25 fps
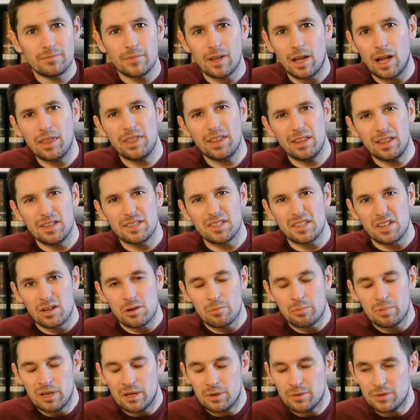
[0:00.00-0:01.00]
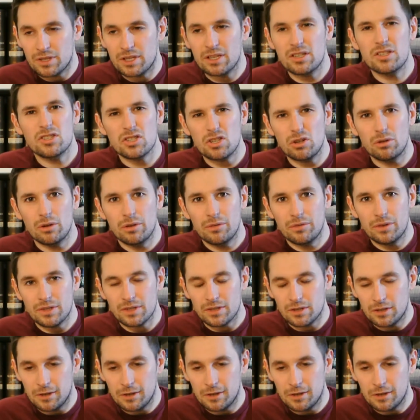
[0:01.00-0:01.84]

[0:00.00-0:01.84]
I think that's how you pronounce it, sorry if it's